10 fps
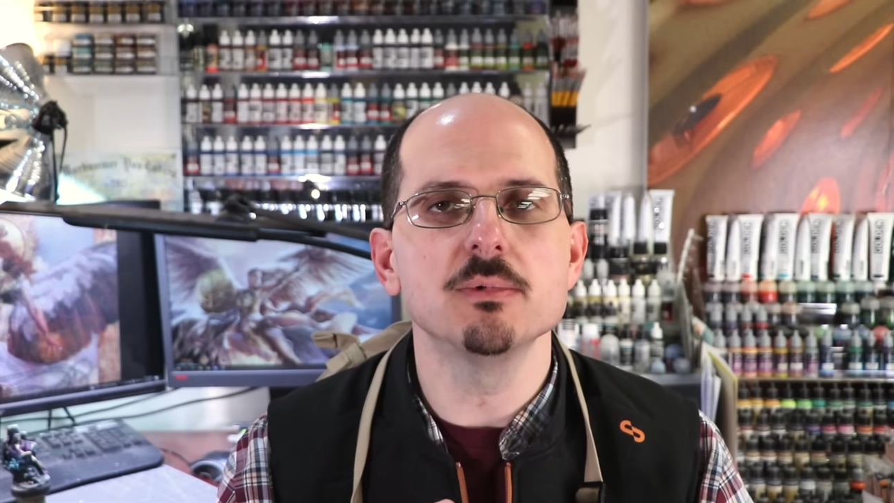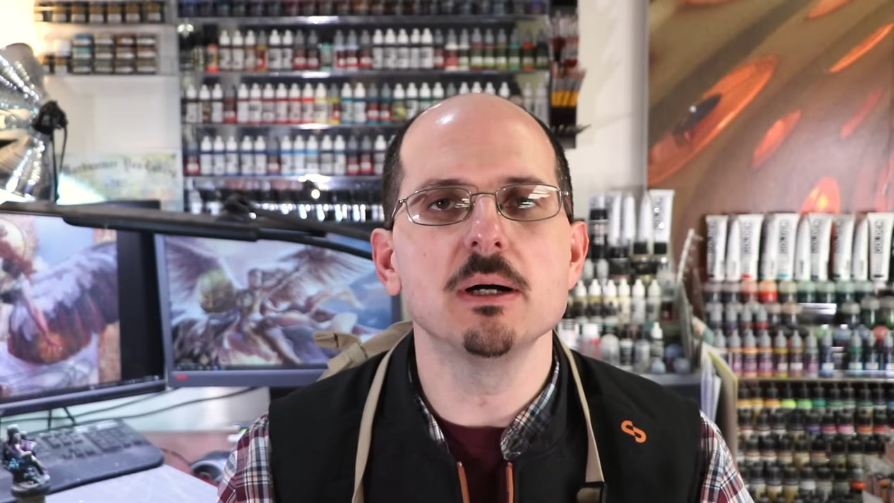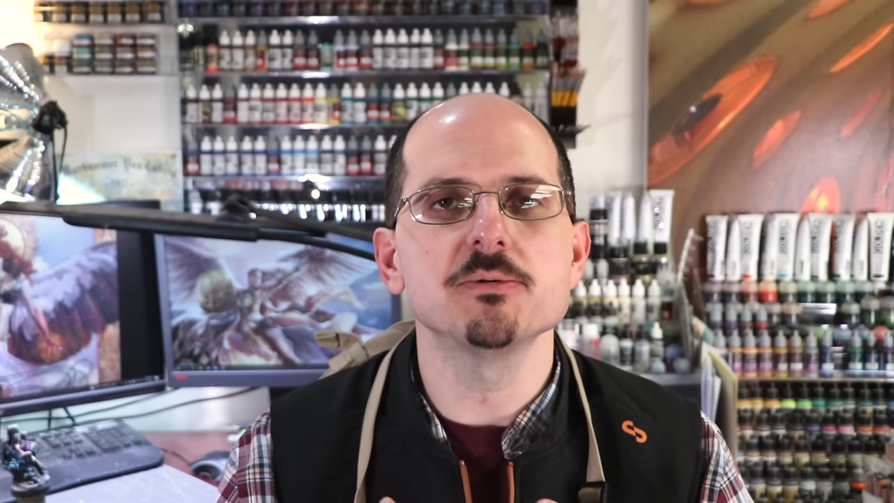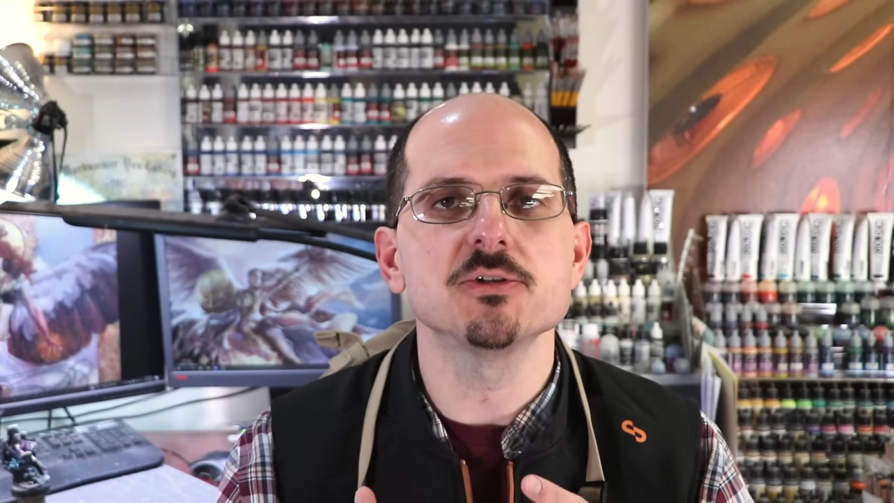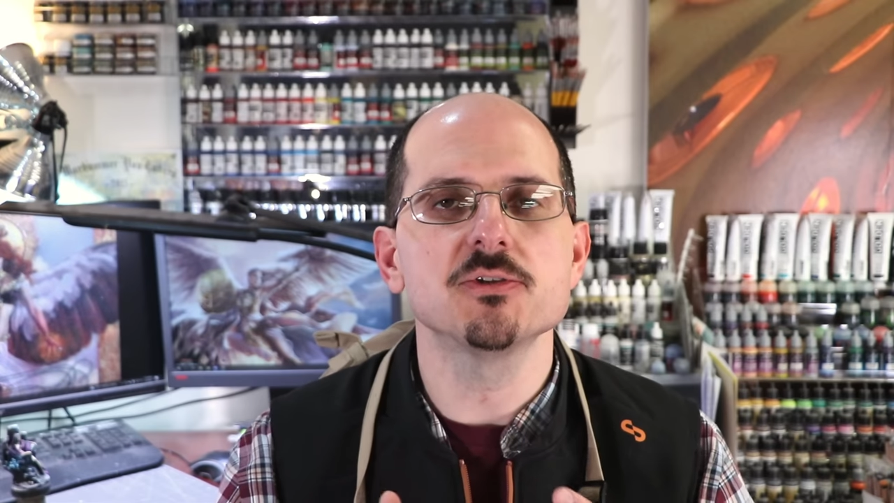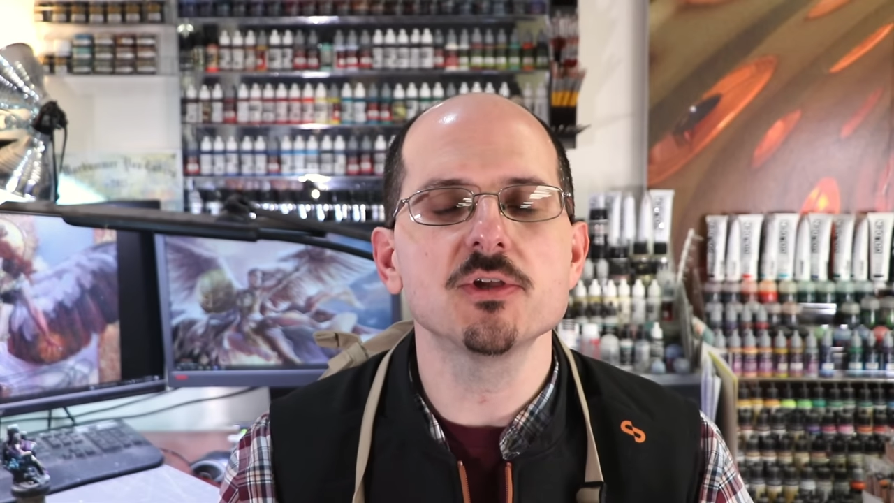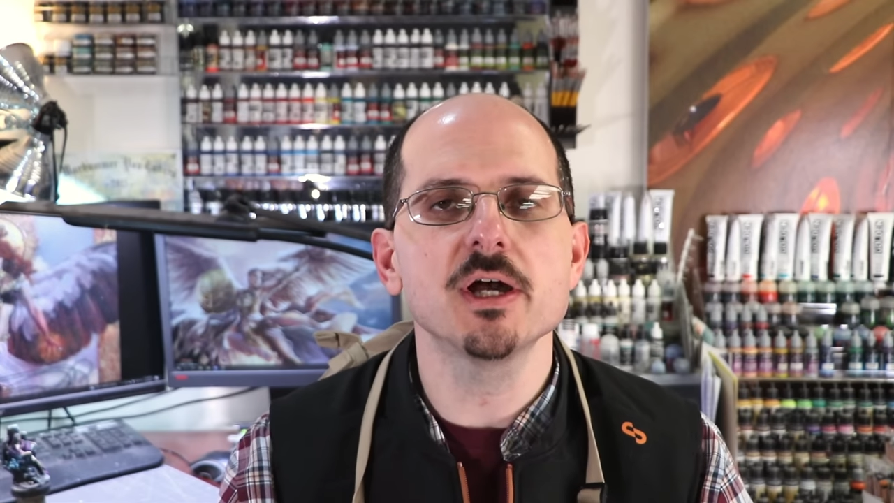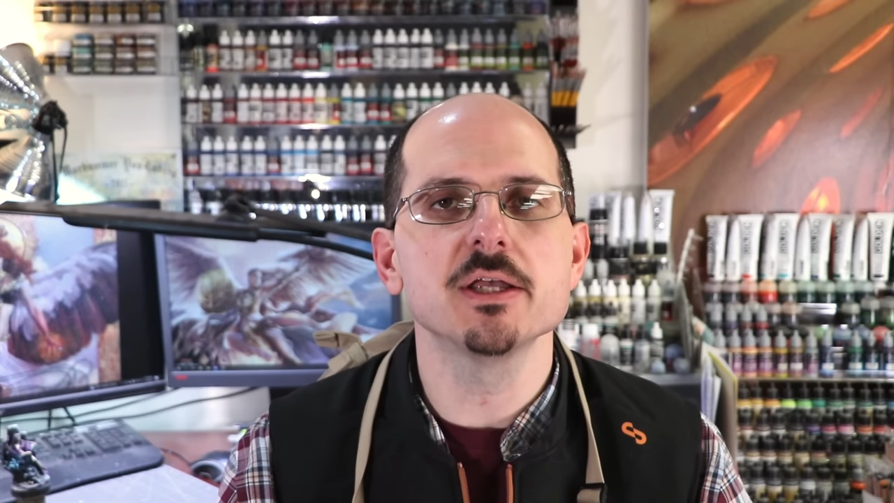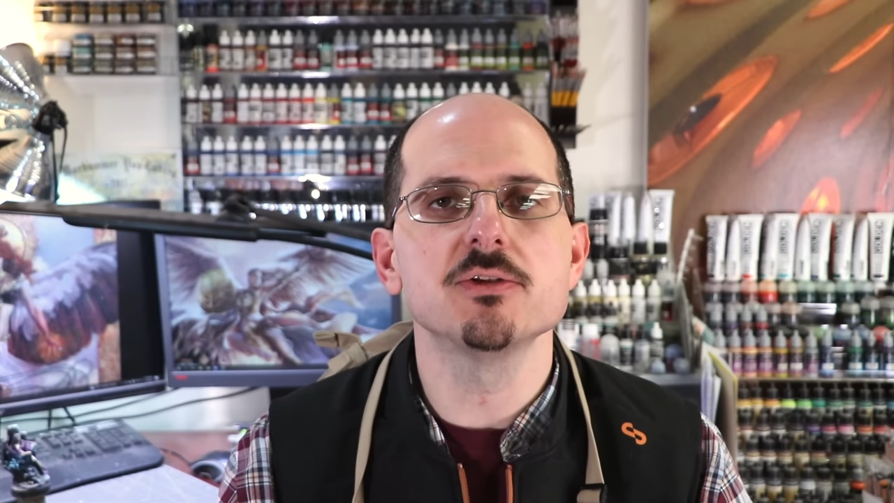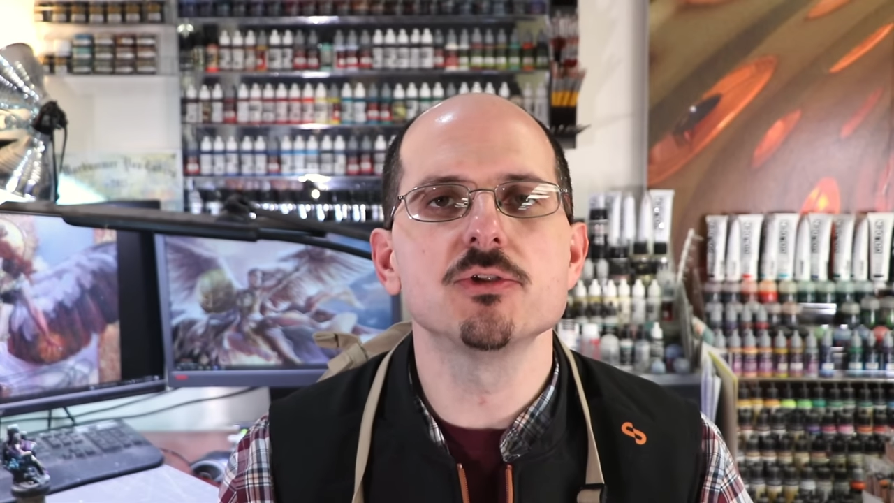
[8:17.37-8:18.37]
from opposite
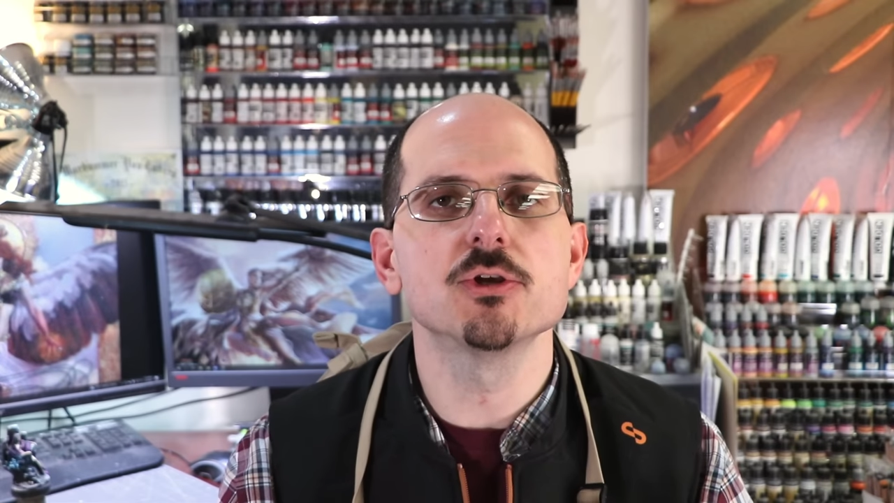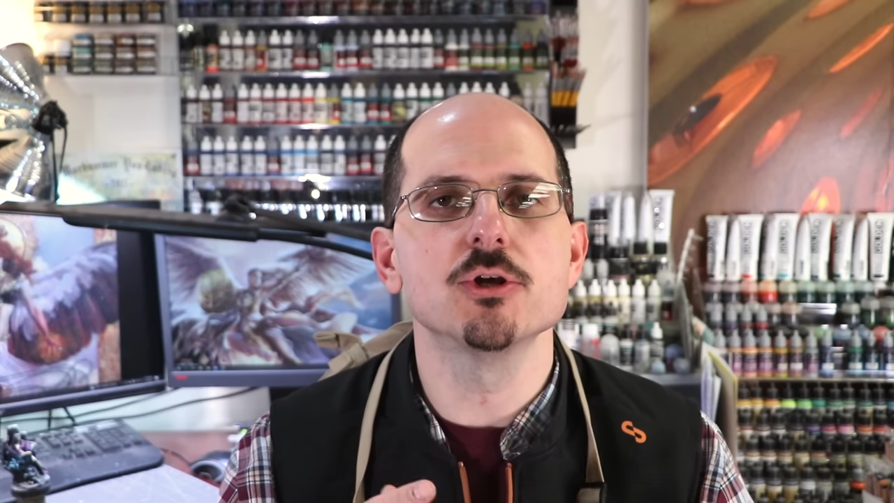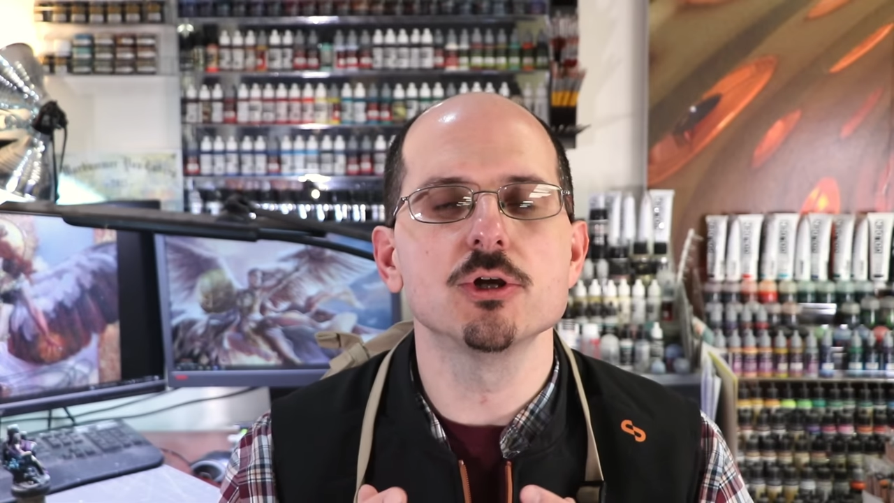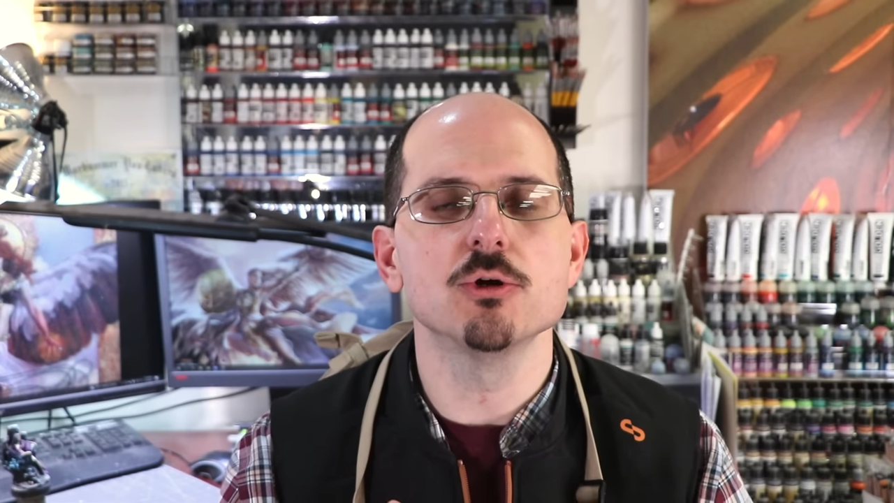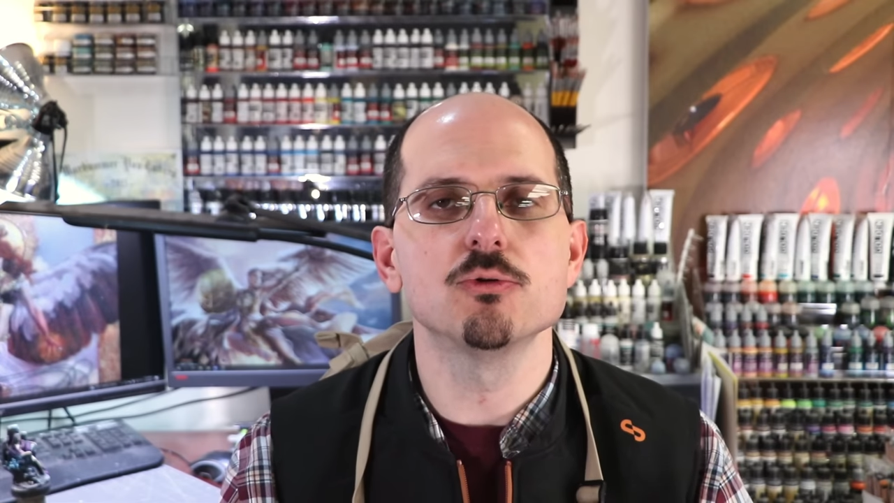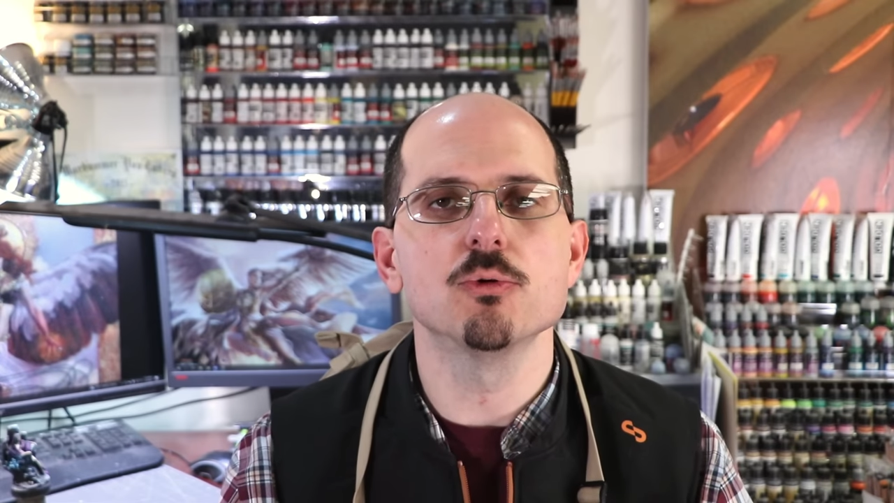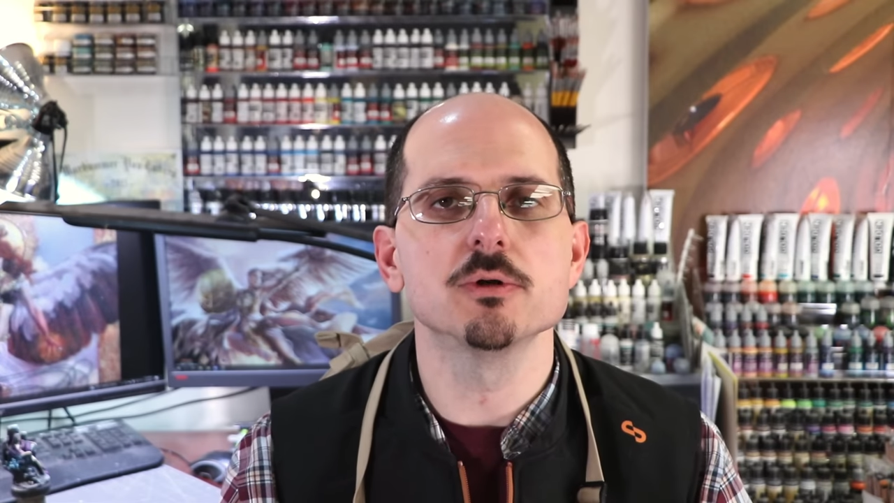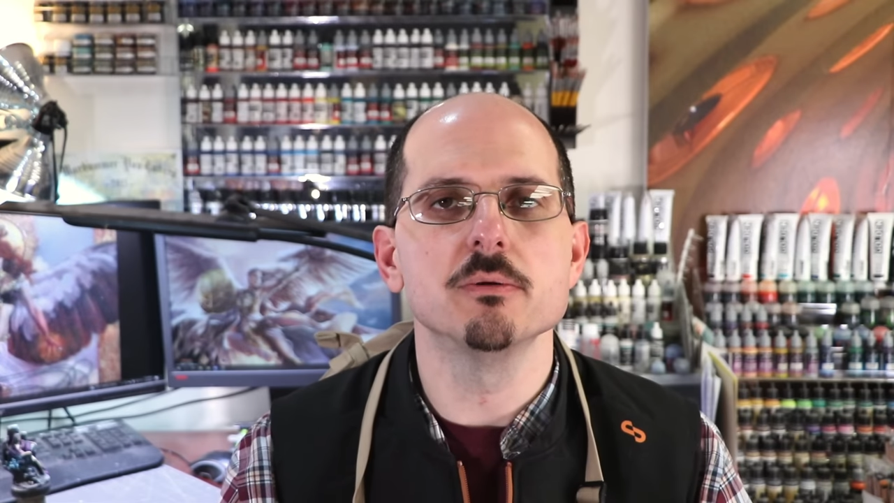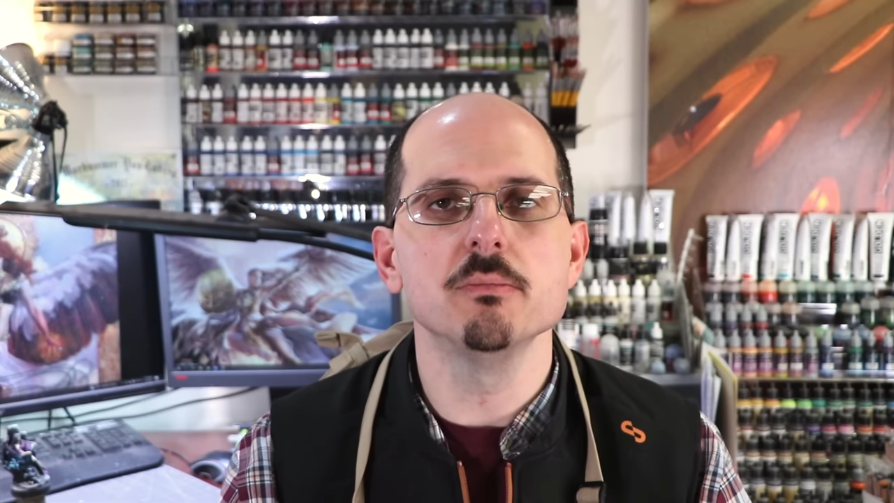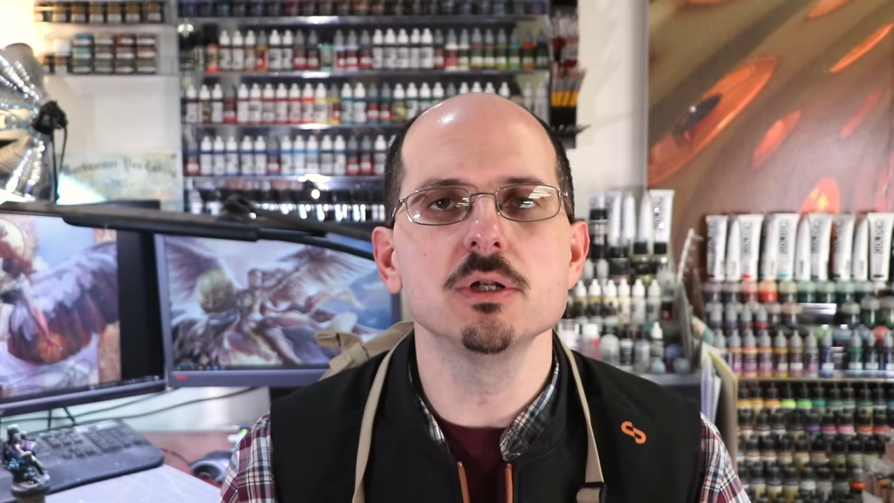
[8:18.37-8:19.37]
sides that are going to go
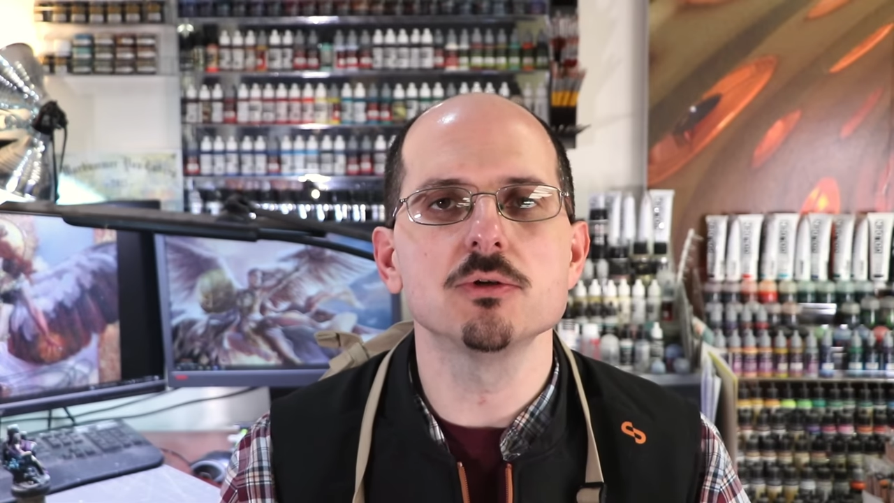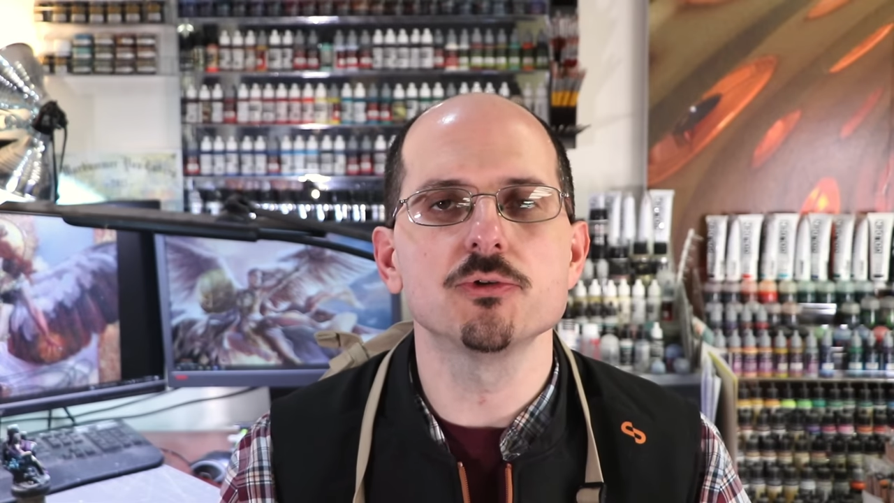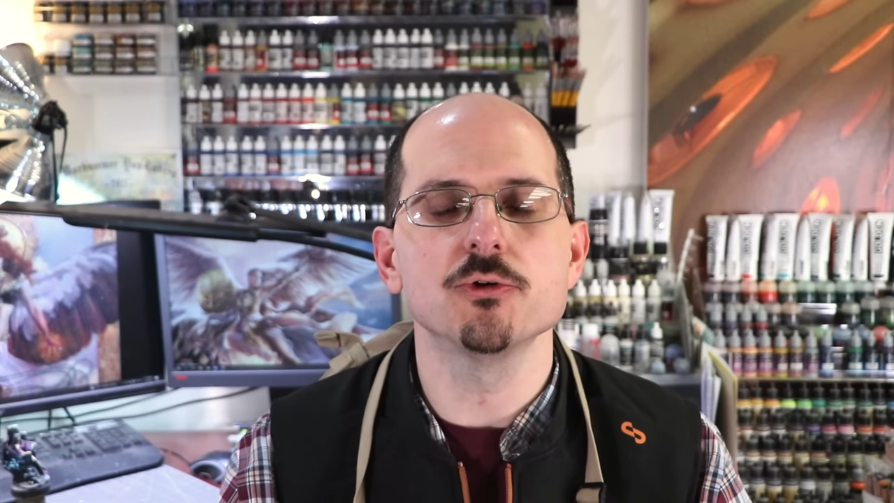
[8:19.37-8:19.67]
toward the middle,